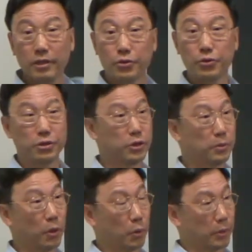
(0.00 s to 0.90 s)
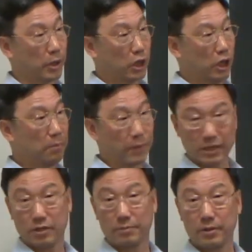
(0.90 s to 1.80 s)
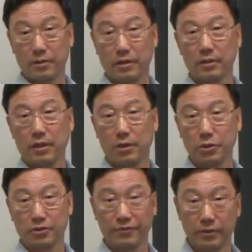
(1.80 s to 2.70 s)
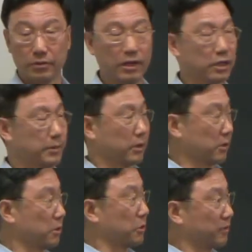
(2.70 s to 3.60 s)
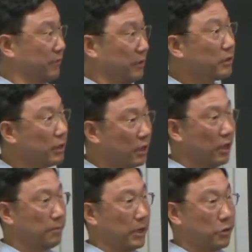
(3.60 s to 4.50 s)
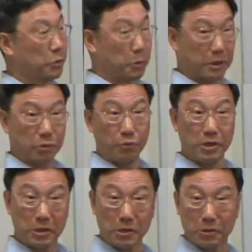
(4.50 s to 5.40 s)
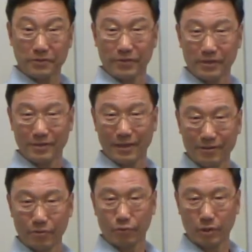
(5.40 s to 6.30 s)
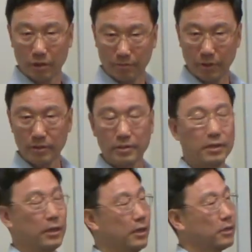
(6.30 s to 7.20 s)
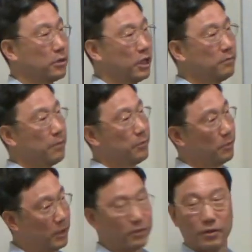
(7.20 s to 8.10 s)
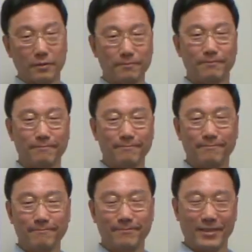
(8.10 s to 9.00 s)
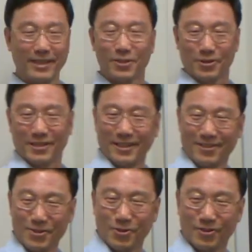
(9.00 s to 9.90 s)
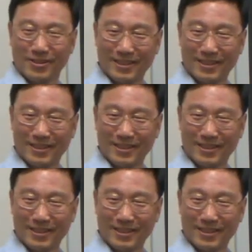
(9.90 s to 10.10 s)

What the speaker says: Usually they over a complex number, closed field, or algebraic closed field. I here talk about the real closed field now, real numbers. So they might be a bit interesting, new.